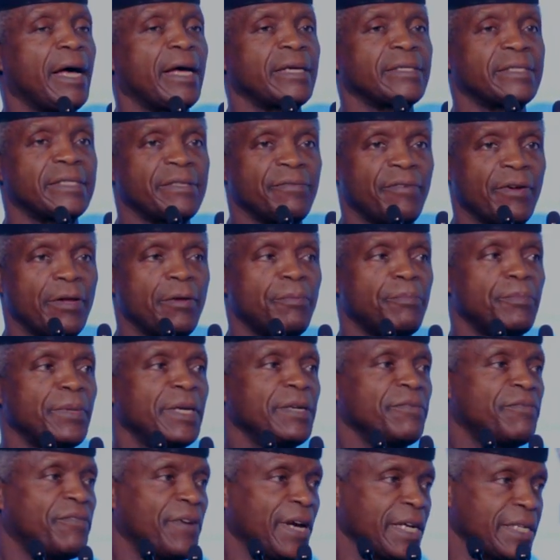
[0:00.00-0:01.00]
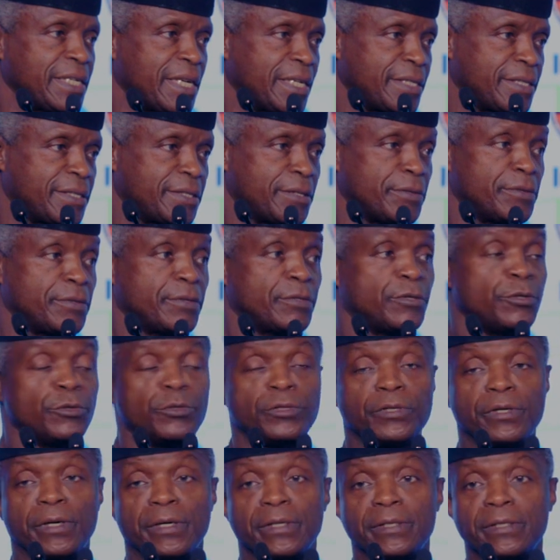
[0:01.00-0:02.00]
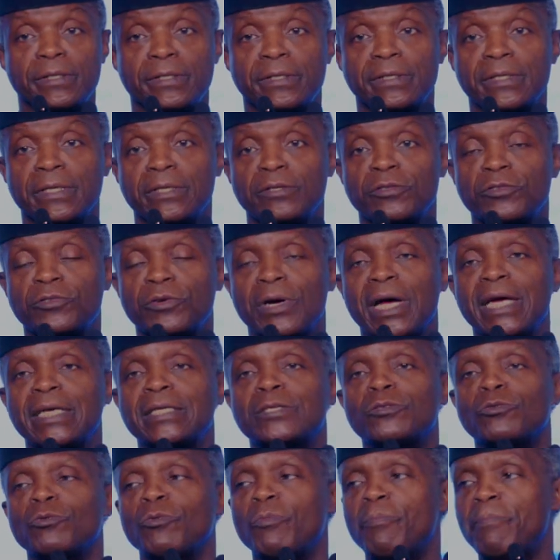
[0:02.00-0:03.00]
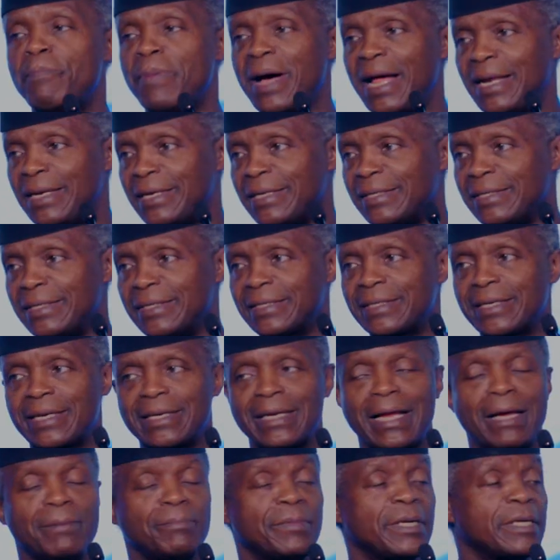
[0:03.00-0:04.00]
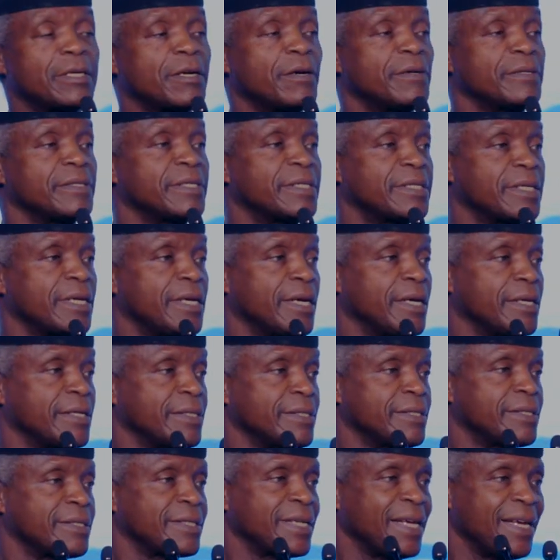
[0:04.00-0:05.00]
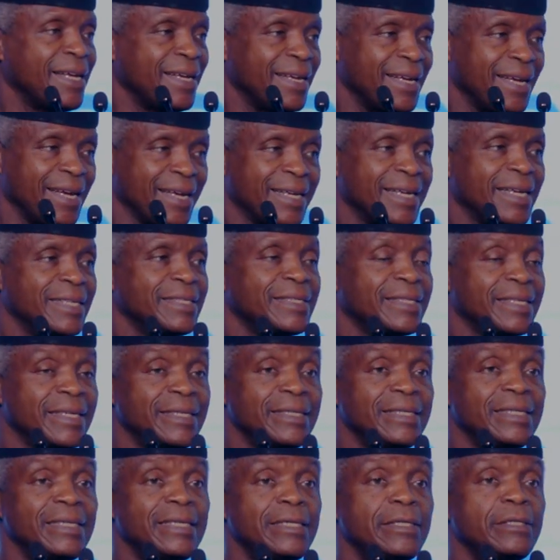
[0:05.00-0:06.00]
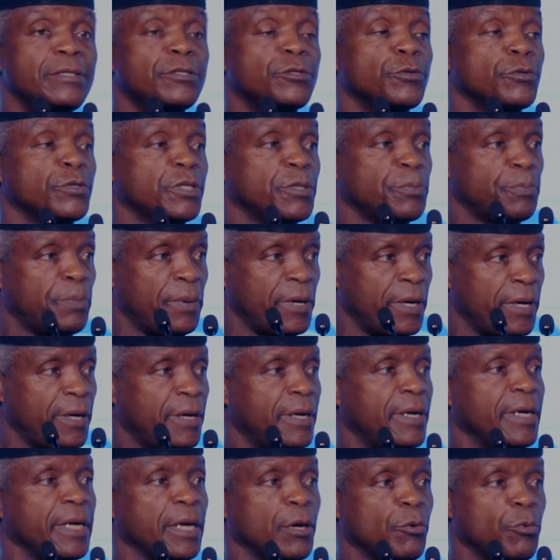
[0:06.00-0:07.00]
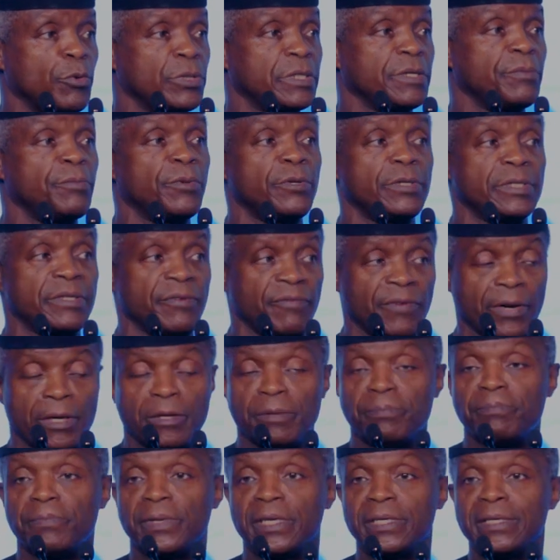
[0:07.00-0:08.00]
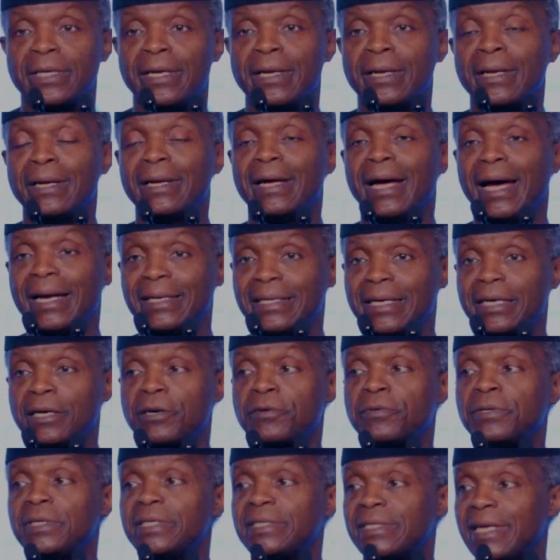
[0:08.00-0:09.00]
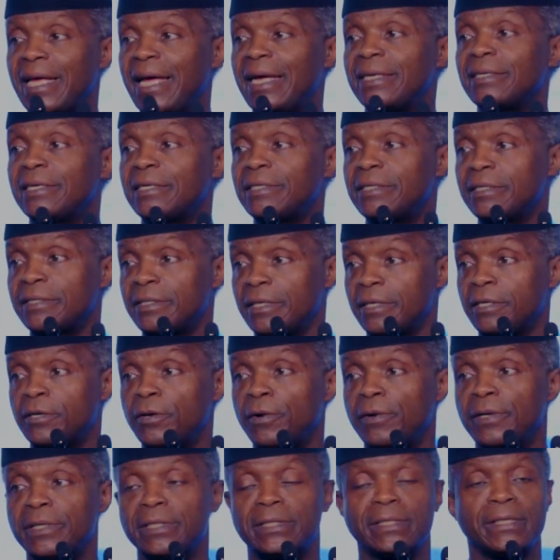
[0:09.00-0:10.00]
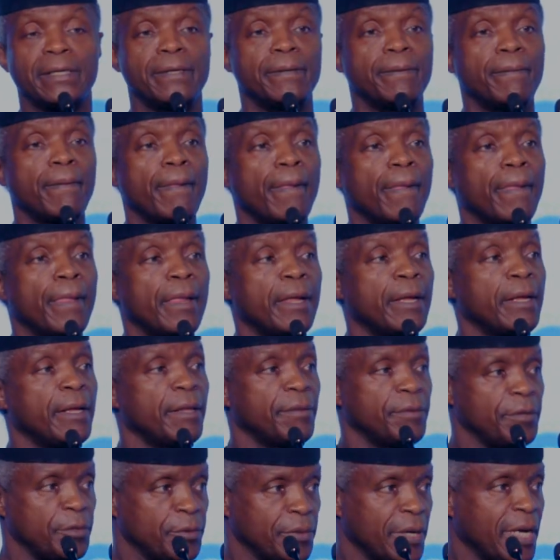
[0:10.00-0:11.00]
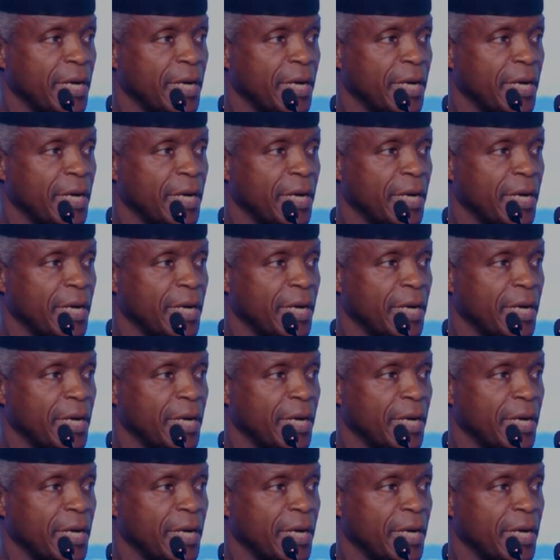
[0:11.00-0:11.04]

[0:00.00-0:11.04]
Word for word: As development finance institutions try to balance climate concerns against the need to spur equitable development and increase energy security, the